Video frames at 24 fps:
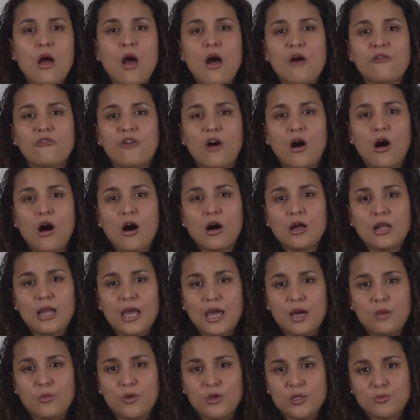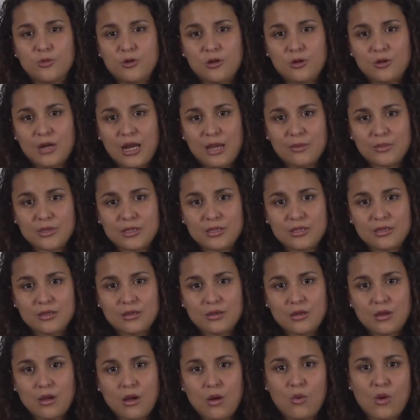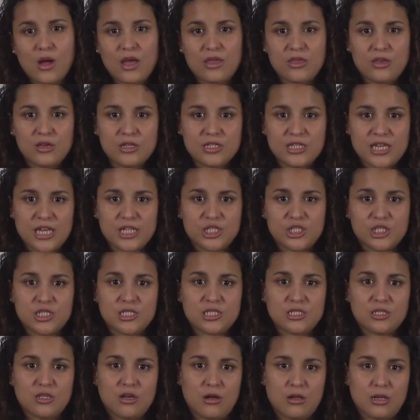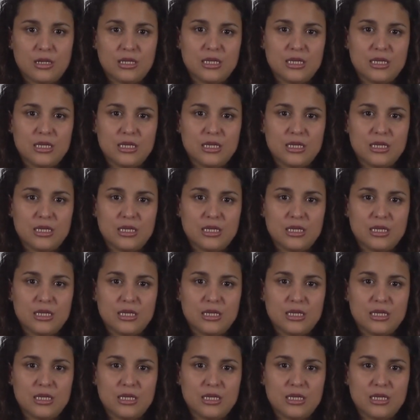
For all Airbus programs, whether the engine stall